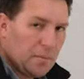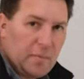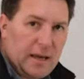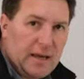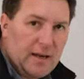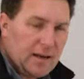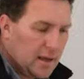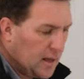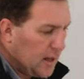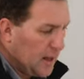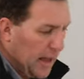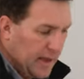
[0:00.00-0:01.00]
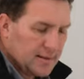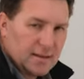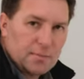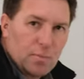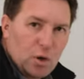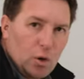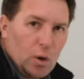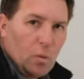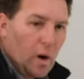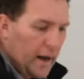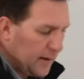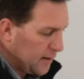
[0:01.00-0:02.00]
bed as it's pure
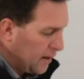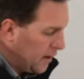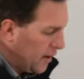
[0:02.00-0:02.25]
white